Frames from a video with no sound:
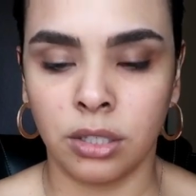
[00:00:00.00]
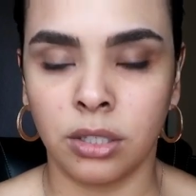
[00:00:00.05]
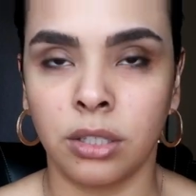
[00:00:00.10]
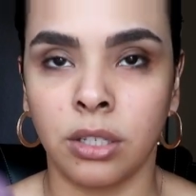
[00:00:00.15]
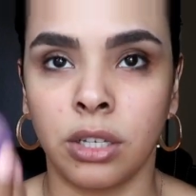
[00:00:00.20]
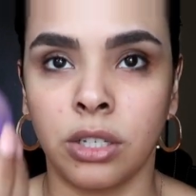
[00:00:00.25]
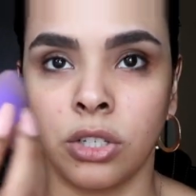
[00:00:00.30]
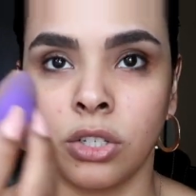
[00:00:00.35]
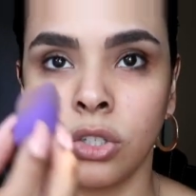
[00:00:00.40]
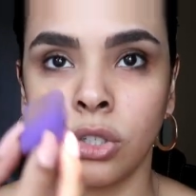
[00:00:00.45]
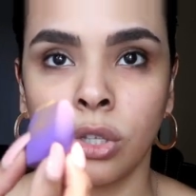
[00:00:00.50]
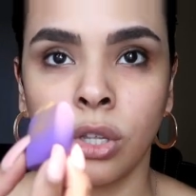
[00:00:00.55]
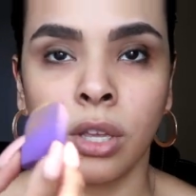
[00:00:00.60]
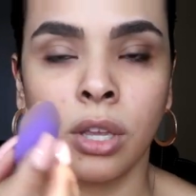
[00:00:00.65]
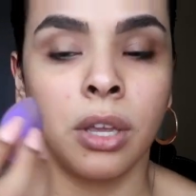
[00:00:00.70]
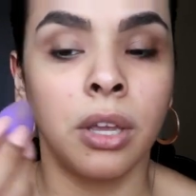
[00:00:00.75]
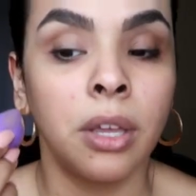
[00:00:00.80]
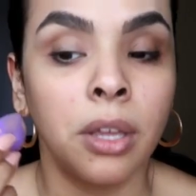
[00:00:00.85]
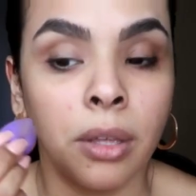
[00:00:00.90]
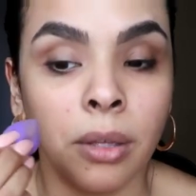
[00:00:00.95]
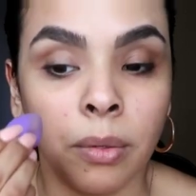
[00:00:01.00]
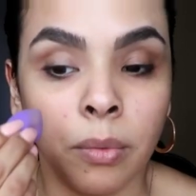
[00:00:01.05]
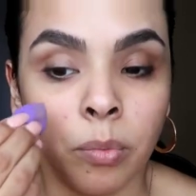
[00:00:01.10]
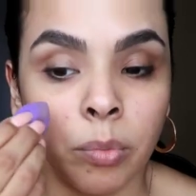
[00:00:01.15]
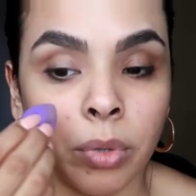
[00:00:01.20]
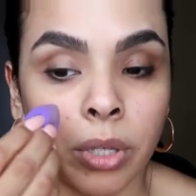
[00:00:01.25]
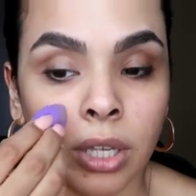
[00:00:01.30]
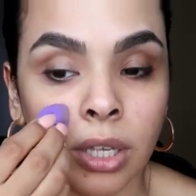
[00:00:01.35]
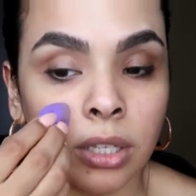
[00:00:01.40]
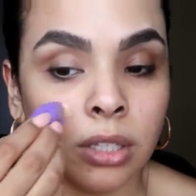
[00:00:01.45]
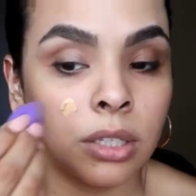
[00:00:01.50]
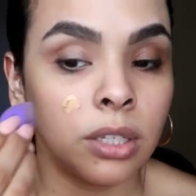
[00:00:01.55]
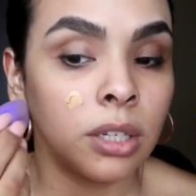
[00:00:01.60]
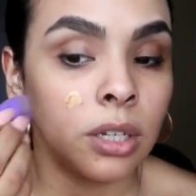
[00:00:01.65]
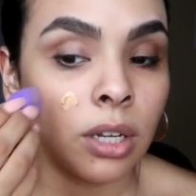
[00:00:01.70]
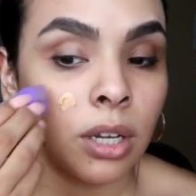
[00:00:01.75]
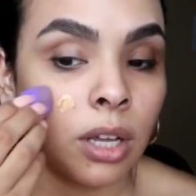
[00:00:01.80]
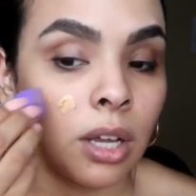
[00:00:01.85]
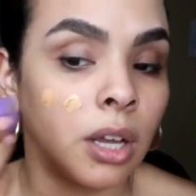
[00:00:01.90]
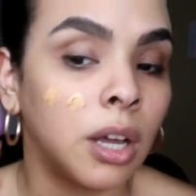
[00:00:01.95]
So I just picked
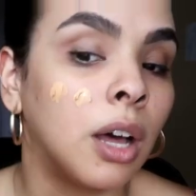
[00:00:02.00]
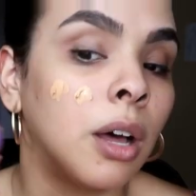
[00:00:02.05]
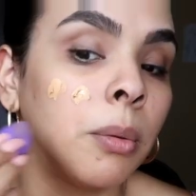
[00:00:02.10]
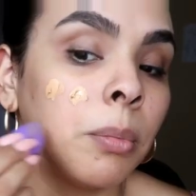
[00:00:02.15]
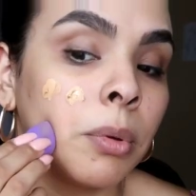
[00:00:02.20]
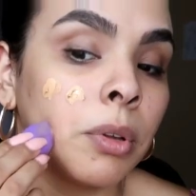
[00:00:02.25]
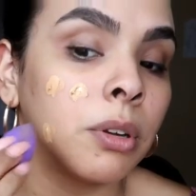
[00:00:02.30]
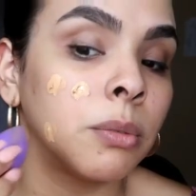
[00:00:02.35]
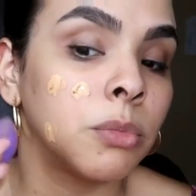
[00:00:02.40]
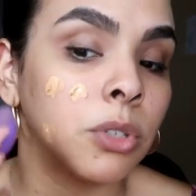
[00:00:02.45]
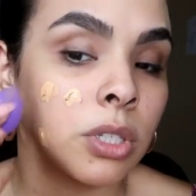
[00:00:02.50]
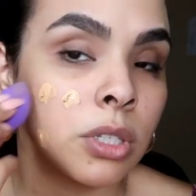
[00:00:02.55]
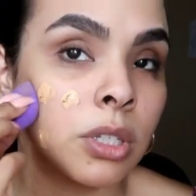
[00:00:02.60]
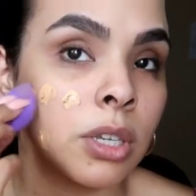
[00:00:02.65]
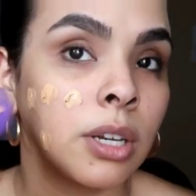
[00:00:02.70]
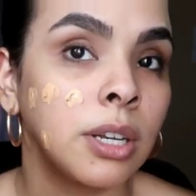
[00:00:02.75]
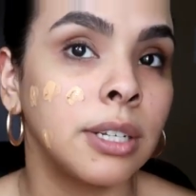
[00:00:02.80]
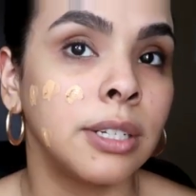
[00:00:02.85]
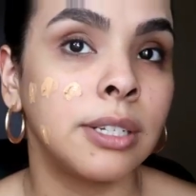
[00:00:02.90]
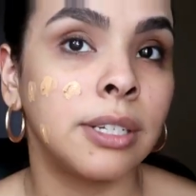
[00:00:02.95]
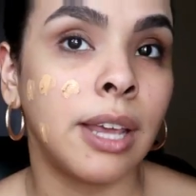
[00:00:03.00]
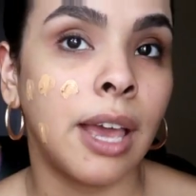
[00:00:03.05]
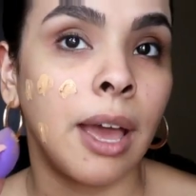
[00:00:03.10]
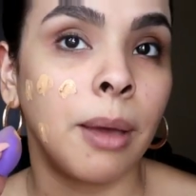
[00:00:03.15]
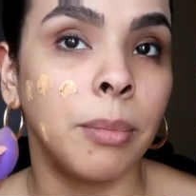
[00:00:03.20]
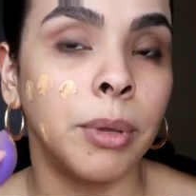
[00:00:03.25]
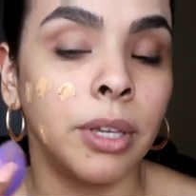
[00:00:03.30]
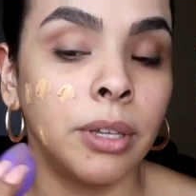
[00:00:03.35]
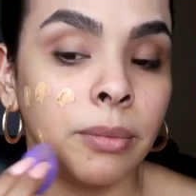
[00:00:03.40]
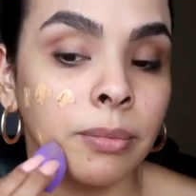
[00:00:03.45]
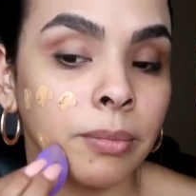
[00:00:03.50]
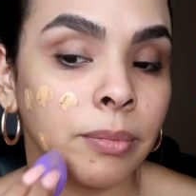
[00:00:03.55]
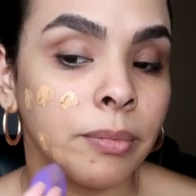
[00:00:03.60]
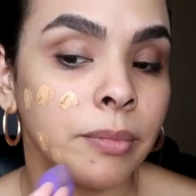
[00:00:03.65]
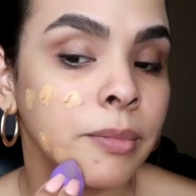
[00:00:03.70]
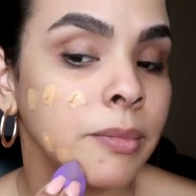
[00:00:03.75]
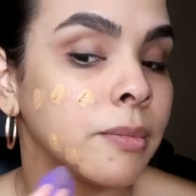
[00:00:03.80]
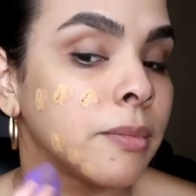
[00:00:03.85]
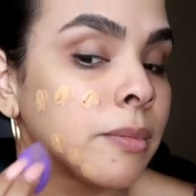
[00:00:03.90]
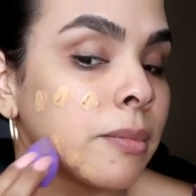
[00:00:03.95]
it up and I'm just gonna dab it
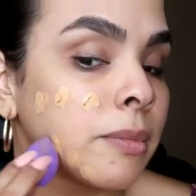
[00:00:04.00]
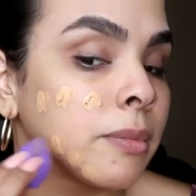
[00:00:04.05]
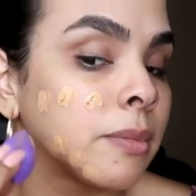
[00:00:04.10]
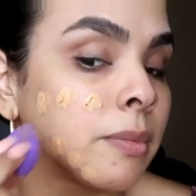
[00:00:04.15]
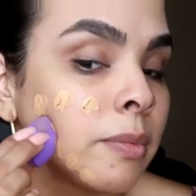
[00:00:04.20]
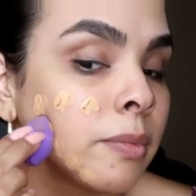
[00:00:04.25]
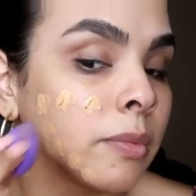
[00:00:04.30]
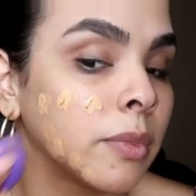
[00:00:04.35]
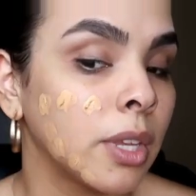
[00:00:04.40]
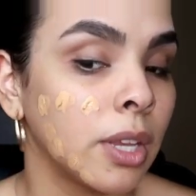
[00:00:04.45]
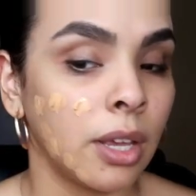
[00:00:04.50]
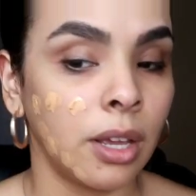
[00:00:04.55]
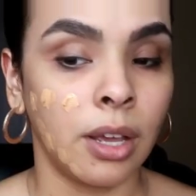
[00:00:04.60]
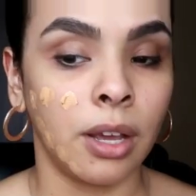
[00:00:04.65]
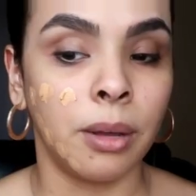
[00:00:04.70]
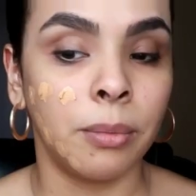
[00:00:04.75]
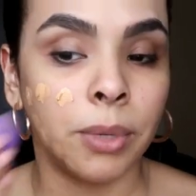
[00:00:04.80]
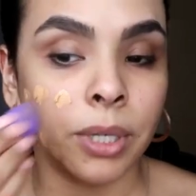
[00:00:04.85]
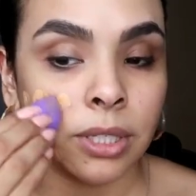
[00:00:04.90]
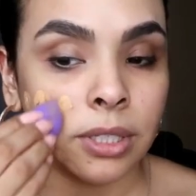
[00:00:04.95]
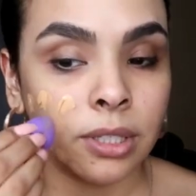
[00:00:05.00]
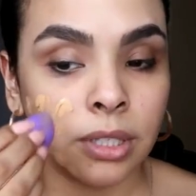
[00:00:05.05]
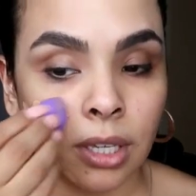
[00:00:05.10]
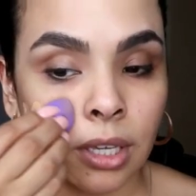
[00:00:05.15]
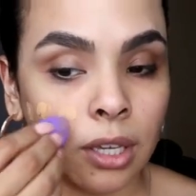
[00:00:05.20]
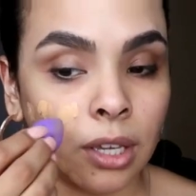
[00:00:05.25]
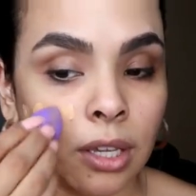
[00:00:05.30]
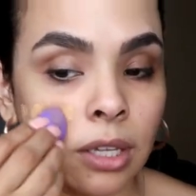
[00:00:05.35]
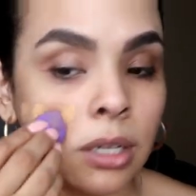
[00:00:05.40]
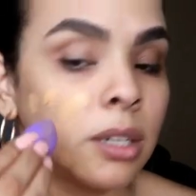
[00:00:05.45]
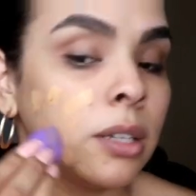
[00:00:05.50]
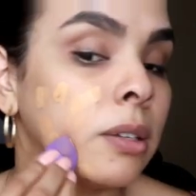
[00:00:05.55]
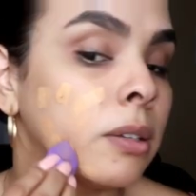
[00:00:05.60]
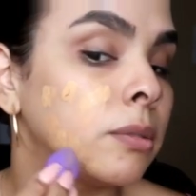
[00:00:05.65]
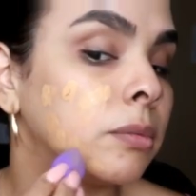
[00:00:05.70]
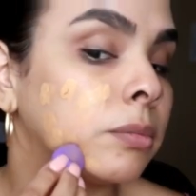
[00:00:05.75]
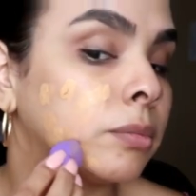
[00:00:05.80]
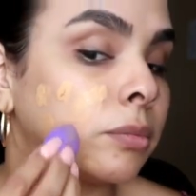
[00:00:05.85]
on my skin.